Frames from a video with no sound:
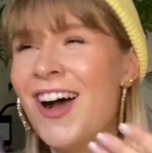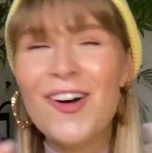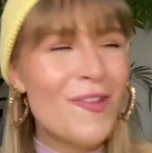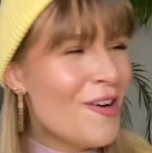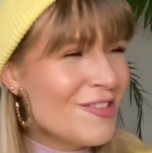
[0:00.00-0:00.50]

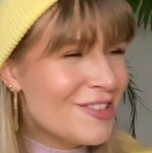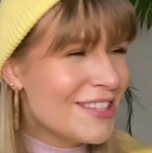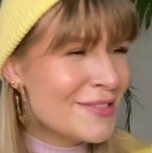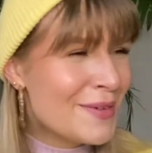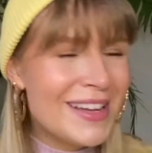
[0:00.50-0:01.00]
are all
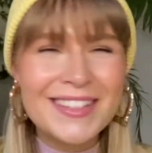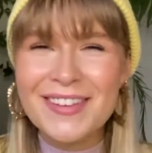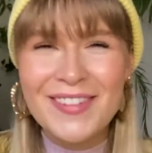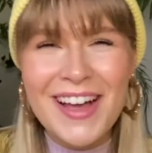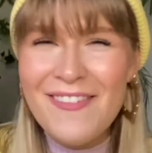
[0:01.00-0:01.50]
these words
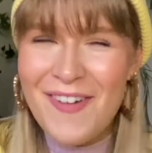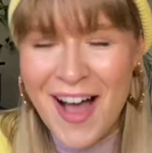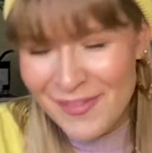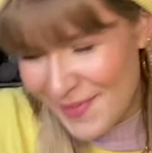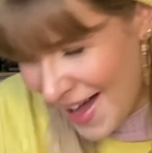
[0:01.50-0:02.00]
coming out
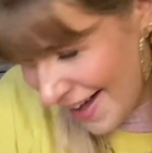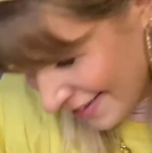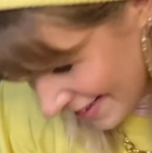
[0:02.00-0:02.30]
of my mouth?